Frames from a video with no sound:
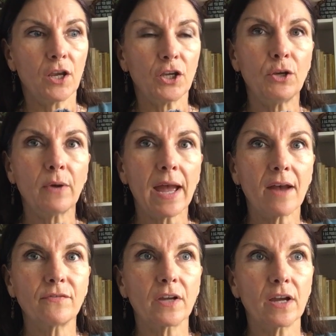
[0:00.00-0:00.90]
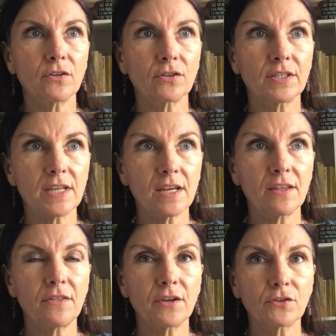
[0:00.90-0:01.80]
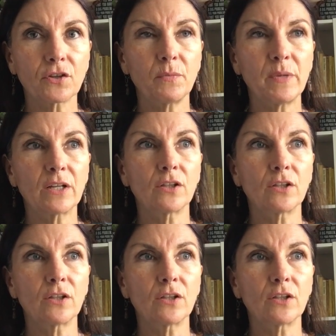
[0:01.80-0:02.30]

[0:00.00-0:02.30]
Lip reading: you have to understand that there's going to be a